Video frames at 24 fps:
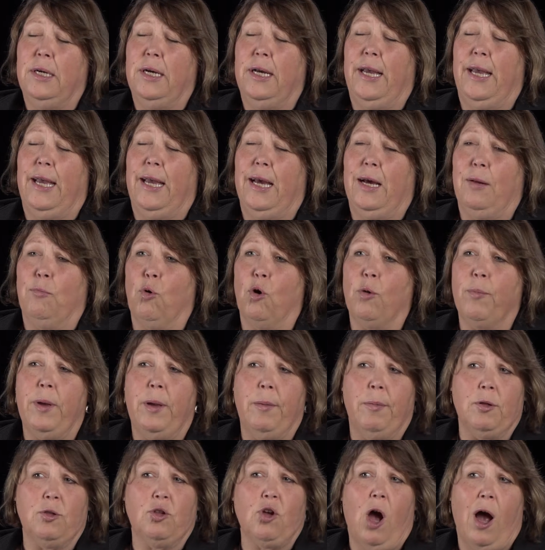and more
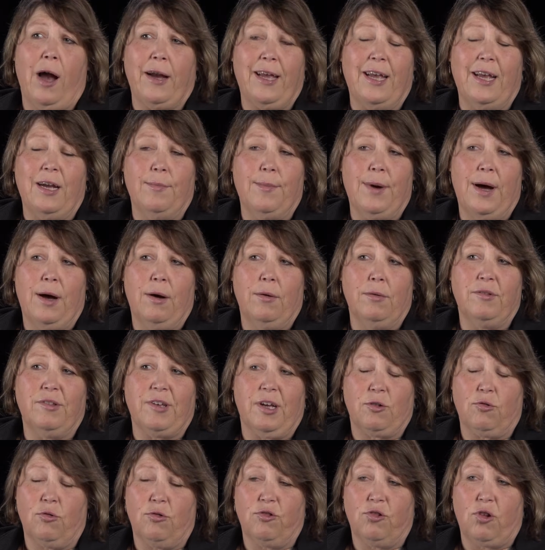people talking about
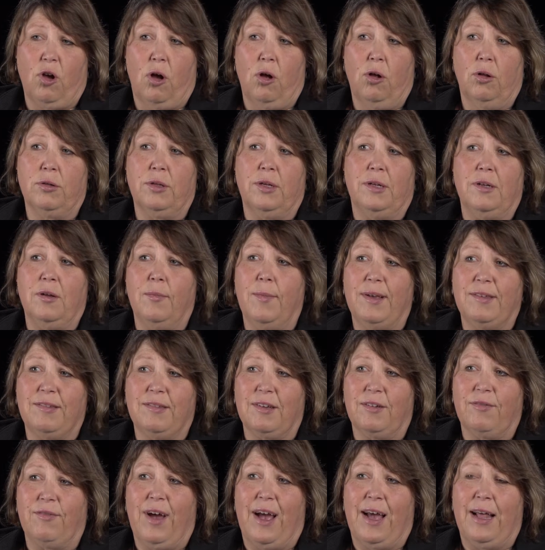sexual assault and
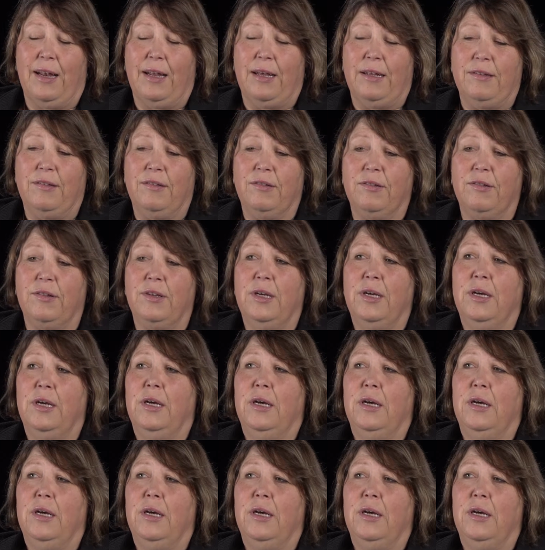domestic violence,